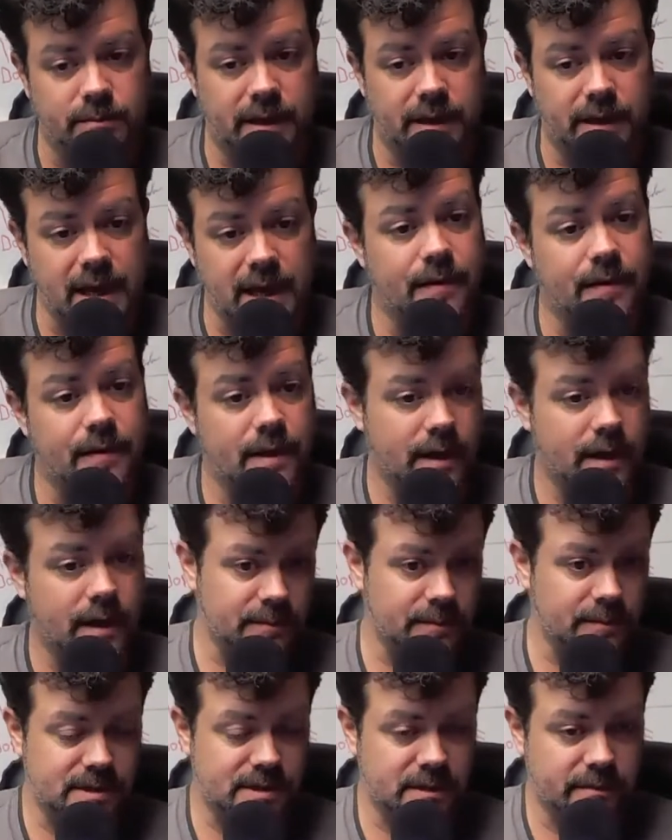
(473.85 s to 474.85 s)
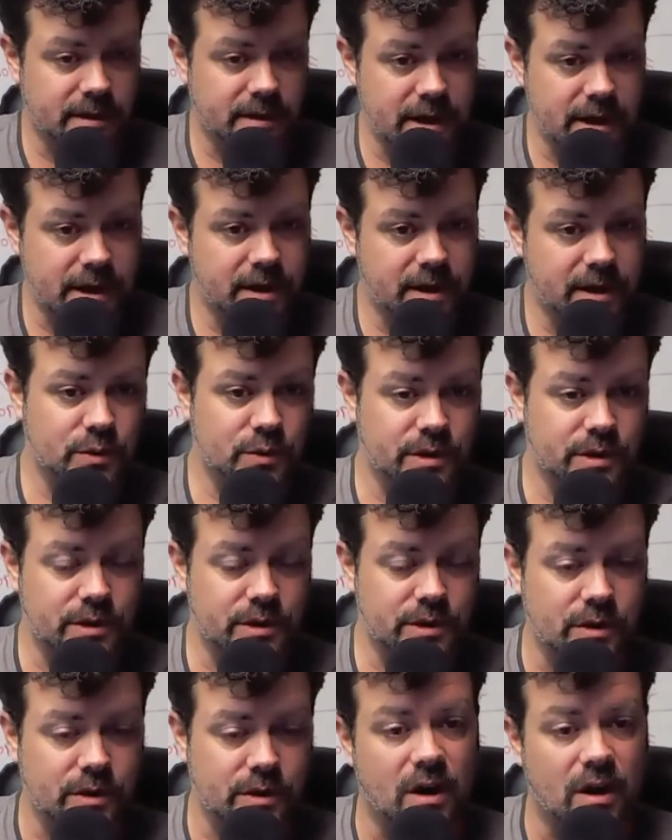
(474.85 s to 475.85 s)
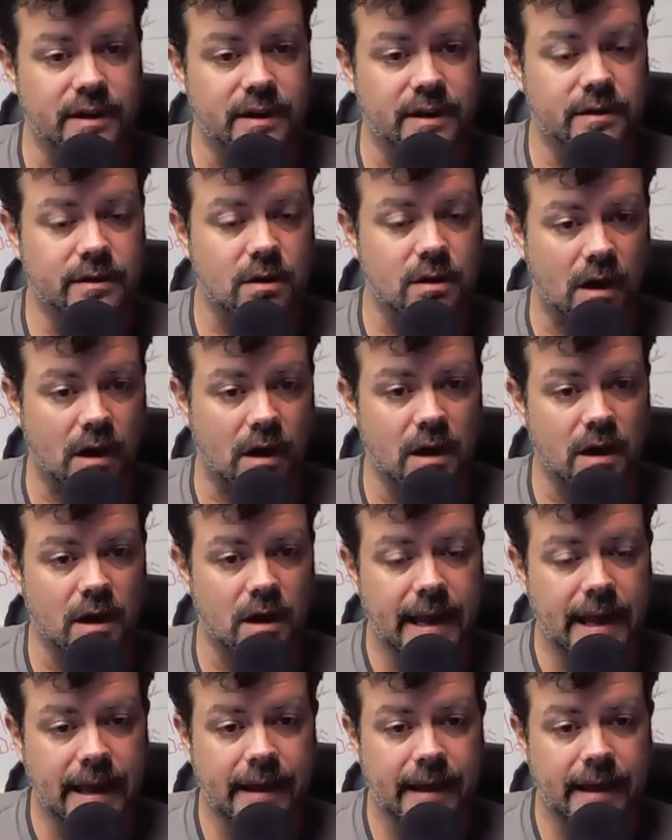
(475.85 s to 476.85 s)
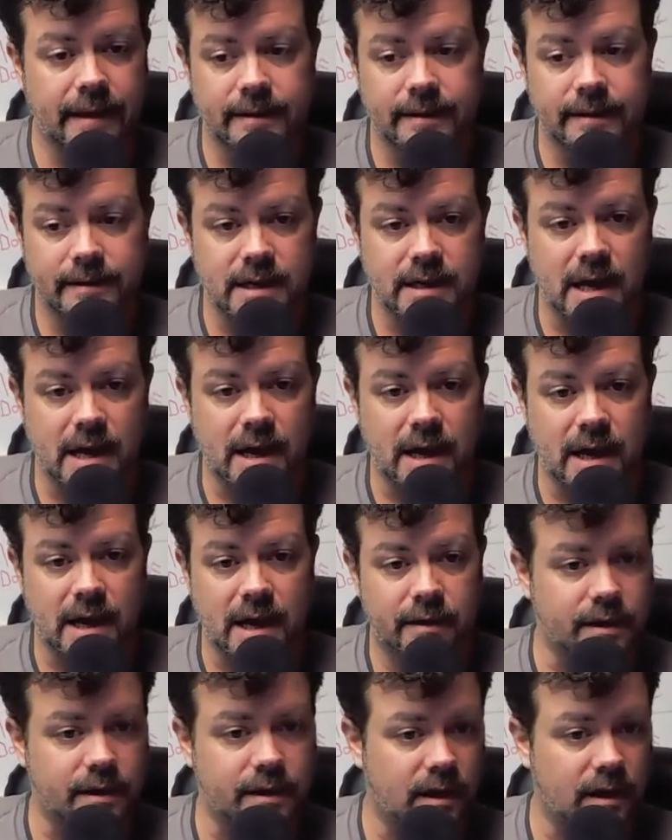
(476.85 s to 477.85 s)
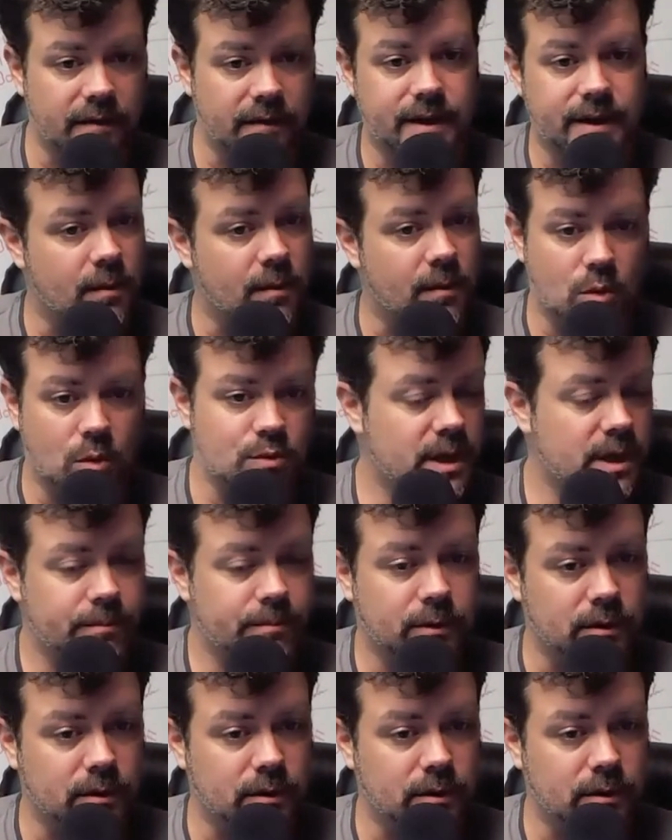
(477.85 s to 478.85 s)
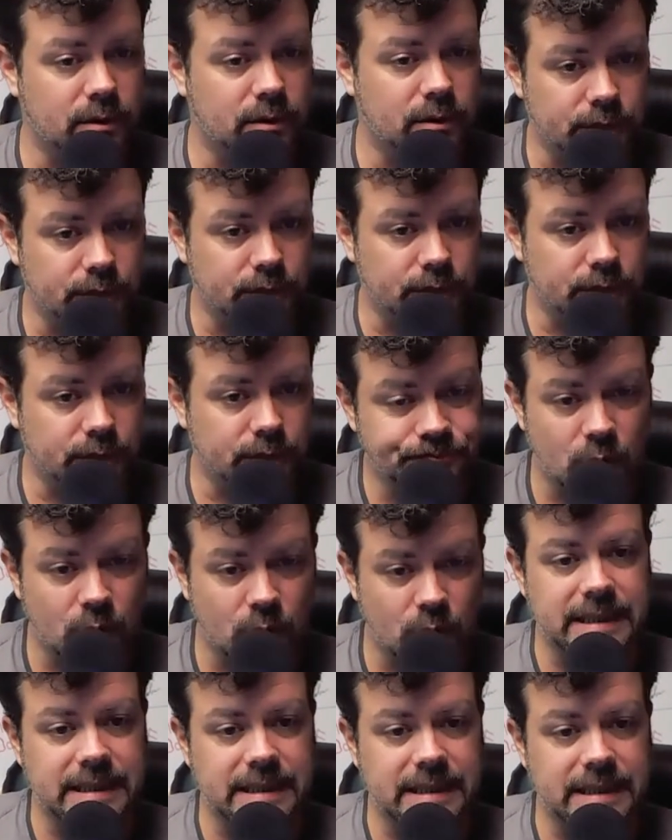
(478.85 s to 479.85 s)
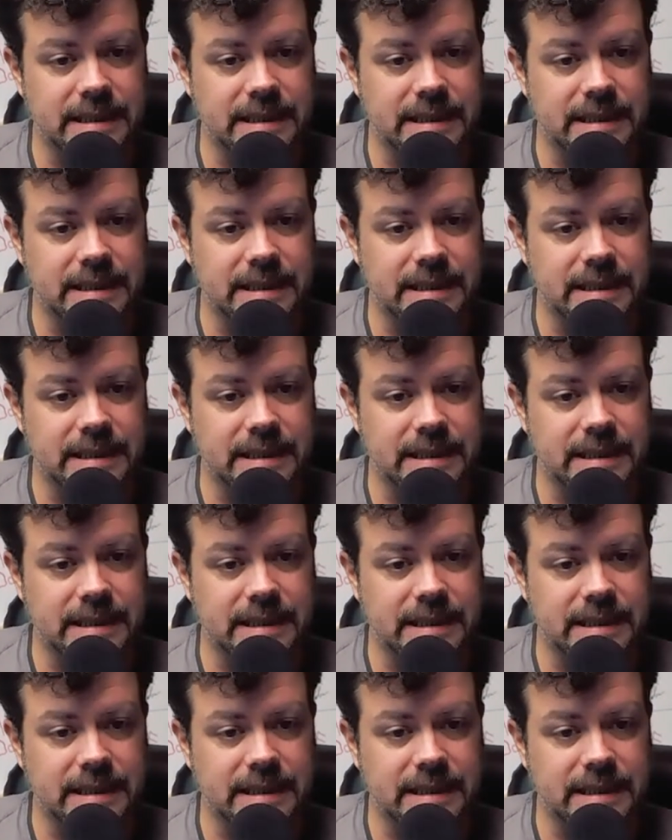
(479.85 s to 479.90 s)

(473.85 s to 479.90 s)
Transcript: Yeah, that helps somebody. They can drink their coffee in their car and the coffee cup won't tip over, or at least it